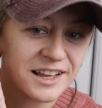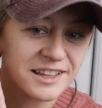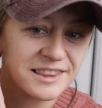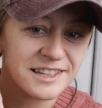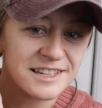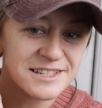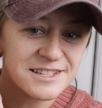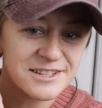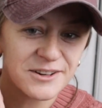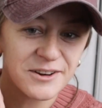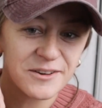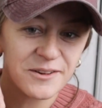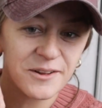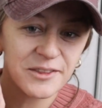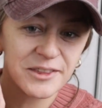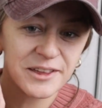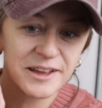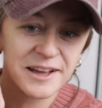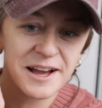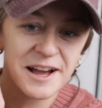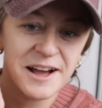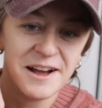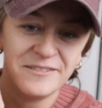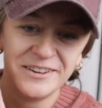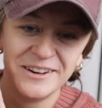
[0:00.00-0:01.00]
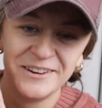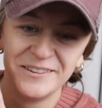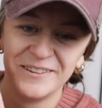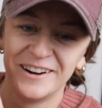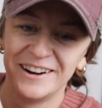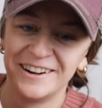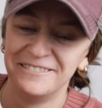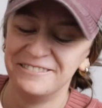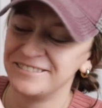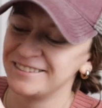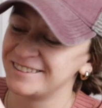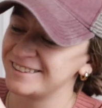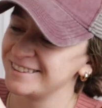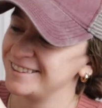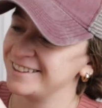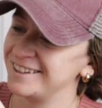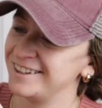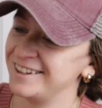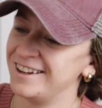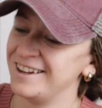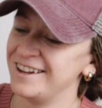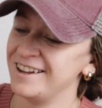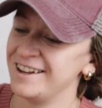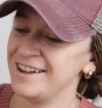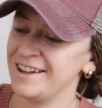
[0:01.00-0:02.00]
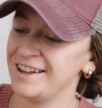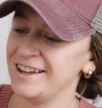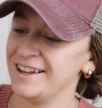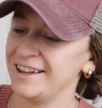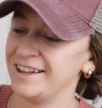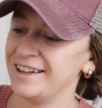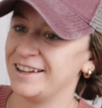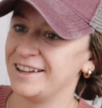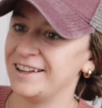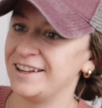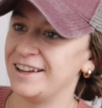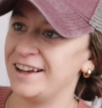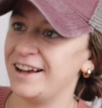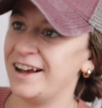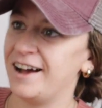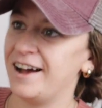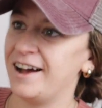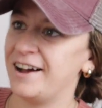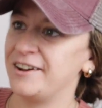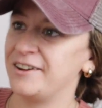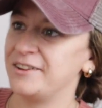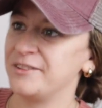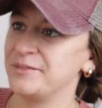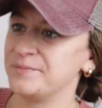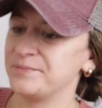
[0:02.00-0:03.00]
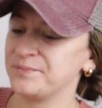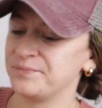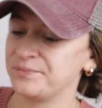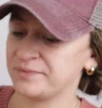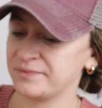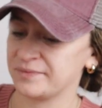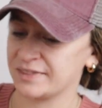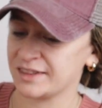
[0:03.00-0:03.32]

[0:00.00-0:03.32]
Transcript: These are all the gummy worms.